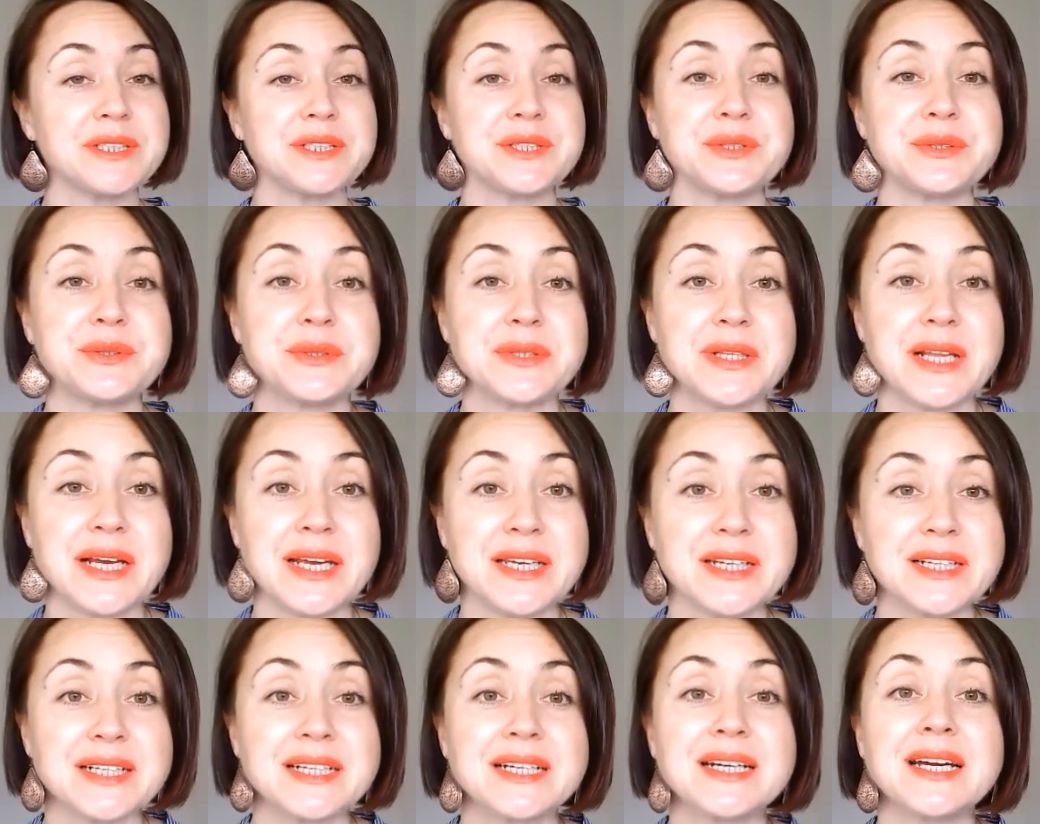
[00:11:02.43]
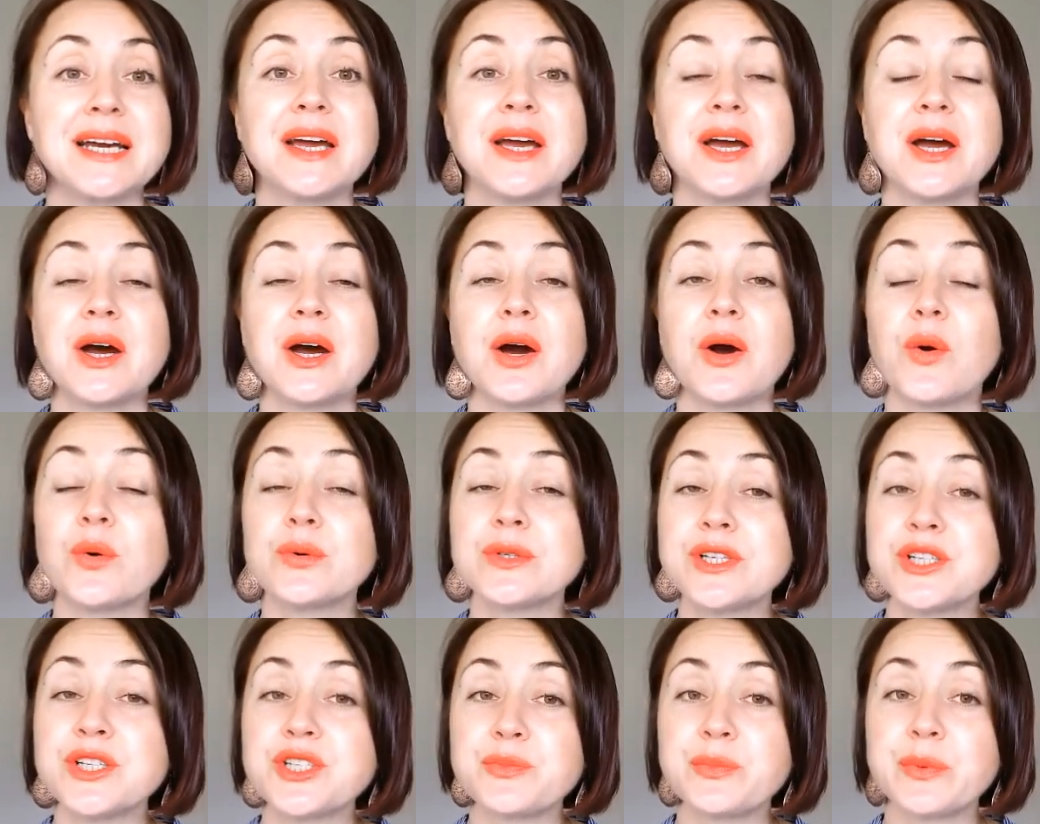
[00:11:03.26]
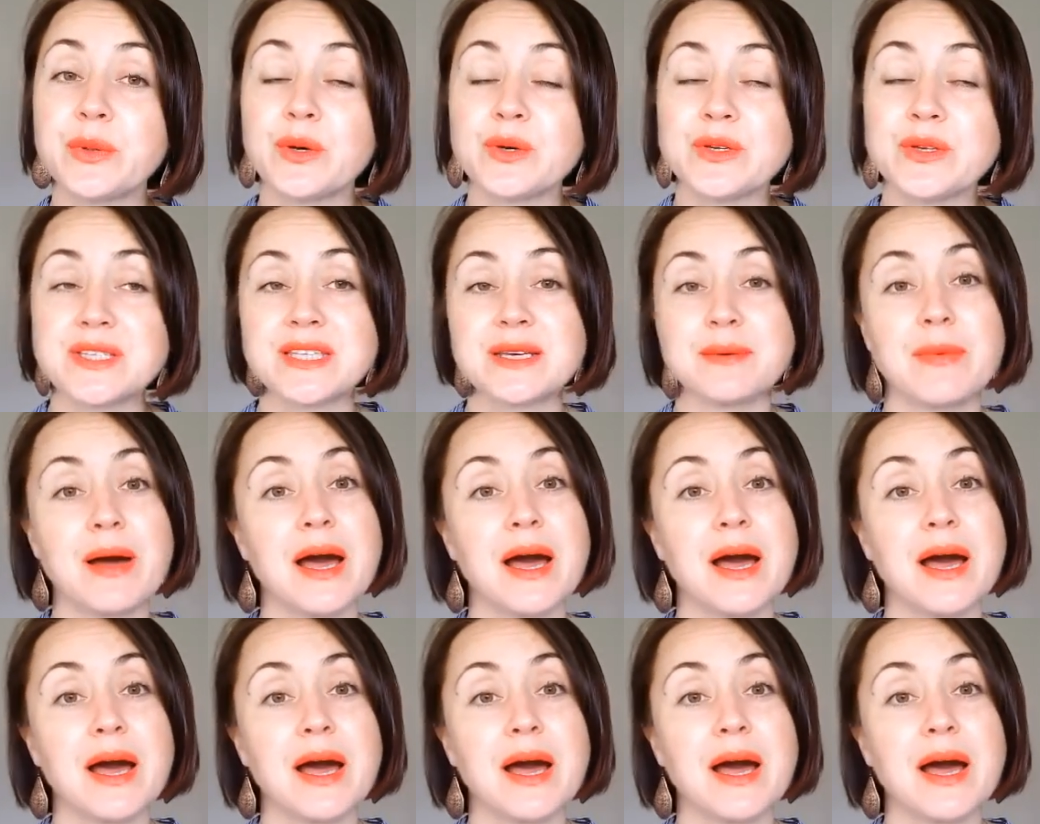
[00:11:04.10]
Do you like orange blossom?